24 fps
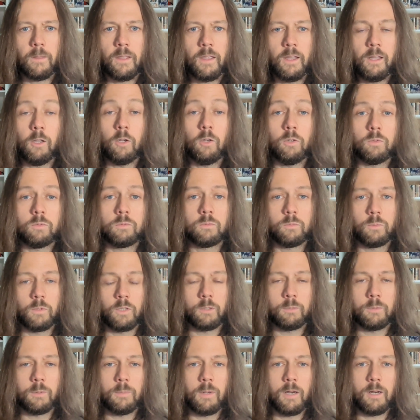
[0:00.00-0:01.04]
Hello,
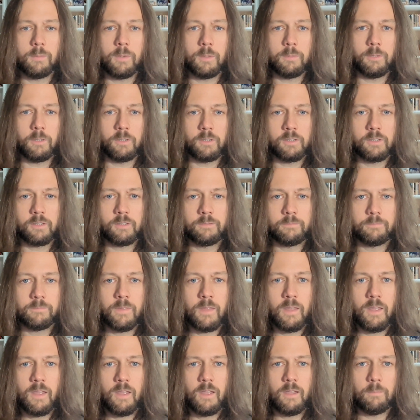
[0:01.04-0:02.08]
welcome to Body by Books.
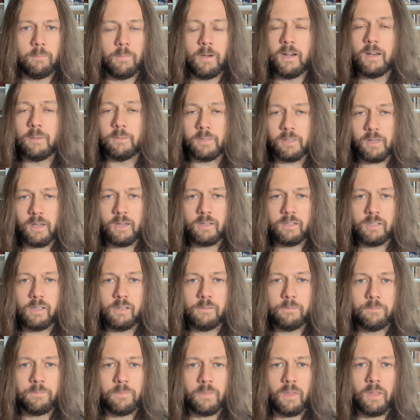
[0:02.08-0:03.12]
My name is
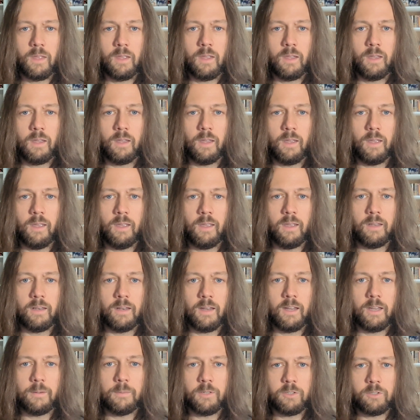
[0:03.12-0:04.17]
Casey, and
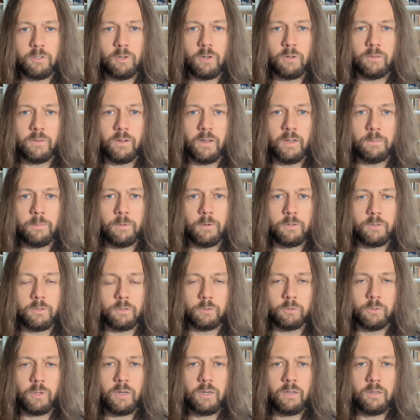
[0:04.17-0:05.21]
I am a certified personal
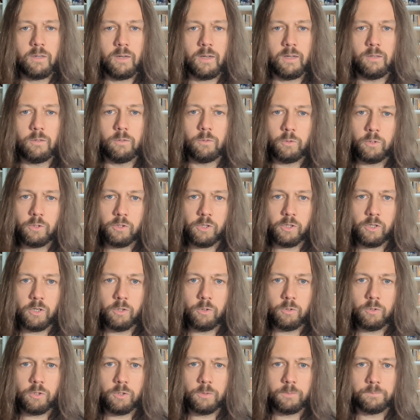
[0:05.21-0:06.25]
trainer and nutrition
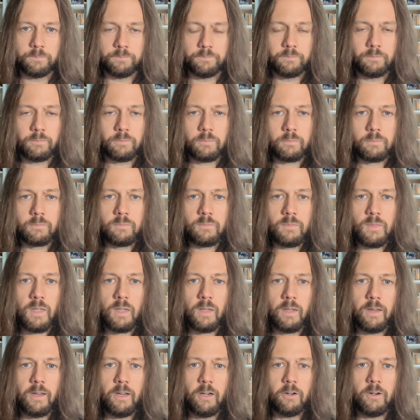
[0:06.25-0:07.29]
coach.
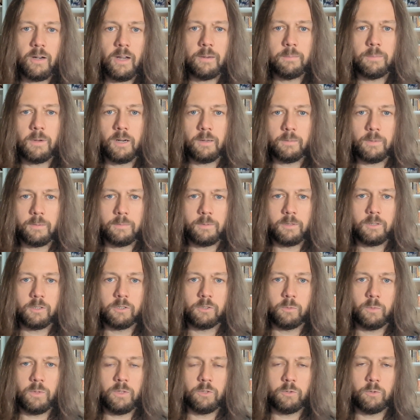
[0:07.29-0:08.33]
Here at Body by
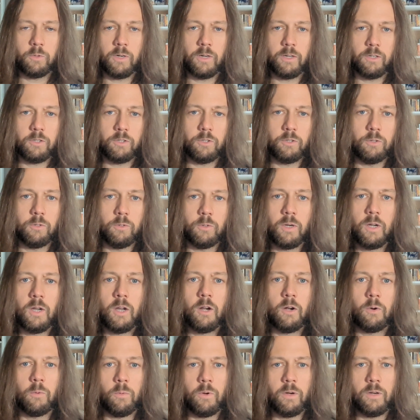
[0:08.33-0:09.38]
Books, we try to
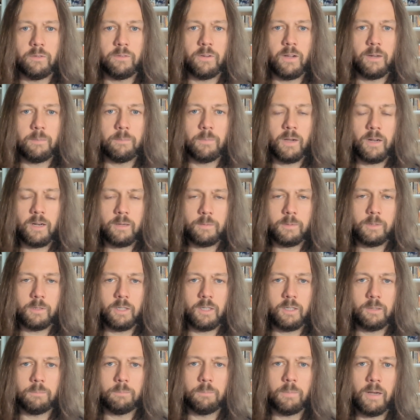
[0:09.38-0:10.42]
redefine
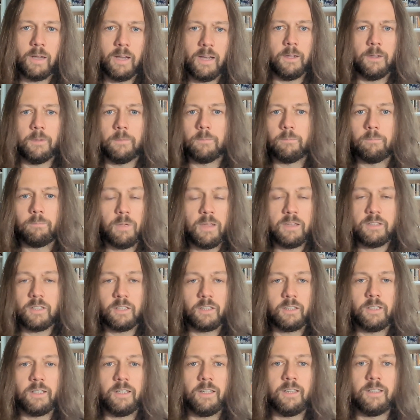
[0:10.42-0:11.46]
bodybuilding by
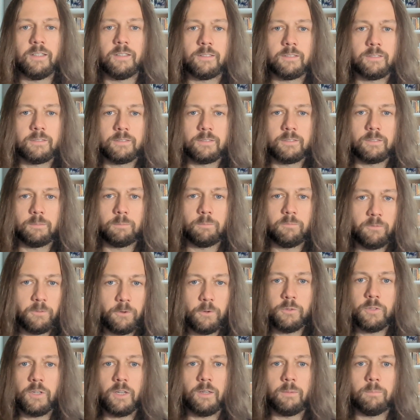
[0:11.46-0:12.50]
basically
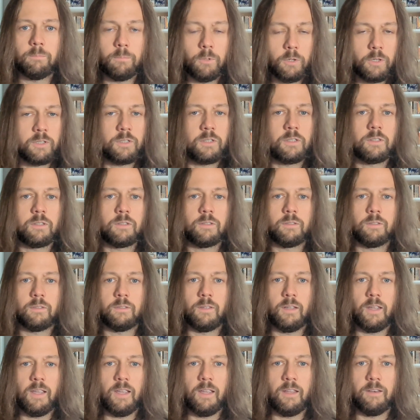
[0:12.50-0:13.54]
fusing books
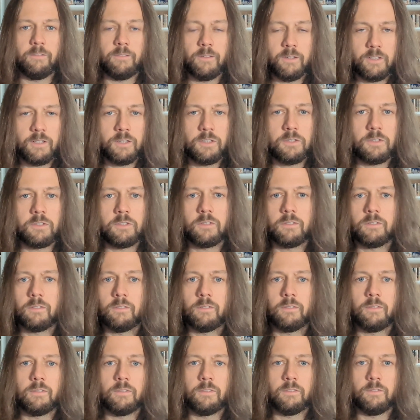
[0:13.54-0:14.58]
and fitness,
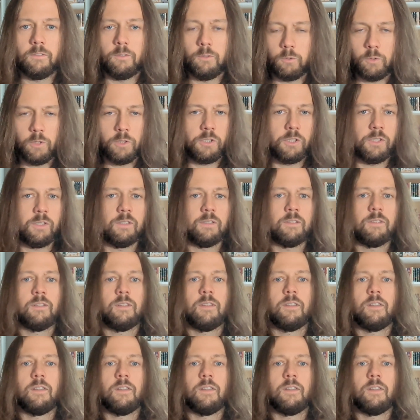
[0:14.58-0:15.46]
nutrition,